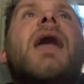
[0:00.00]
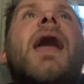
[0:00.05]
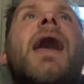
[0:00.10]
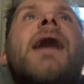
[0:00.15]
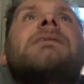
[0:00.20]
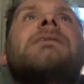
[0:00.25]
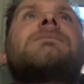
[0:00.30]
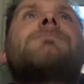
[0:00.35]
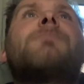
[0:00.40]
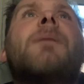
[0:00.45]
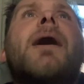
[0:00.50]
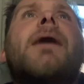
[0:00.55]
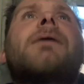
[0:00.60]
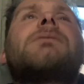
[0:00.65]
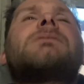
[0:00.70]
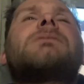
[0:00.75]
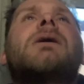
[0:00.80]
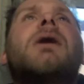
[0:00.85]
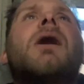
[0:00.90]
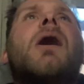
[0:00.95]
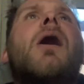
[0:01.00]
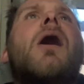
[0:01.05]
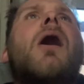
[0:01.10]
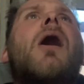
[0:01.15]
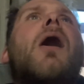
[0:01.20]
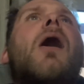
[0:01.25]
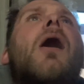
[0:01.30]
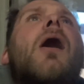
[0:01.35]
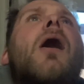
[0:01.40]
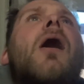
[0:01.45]
aspect
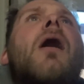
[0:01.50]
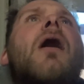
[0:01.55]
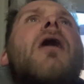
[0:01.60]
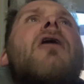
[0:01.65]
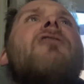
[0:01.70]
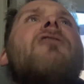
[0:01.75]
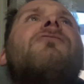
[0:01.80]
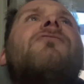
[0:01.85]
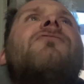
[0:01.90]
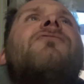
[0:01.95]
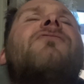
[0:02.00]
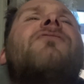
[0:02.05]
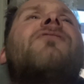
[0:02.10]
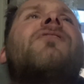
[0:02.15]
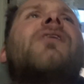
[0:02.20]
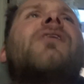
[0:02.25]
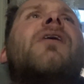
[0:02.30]
of,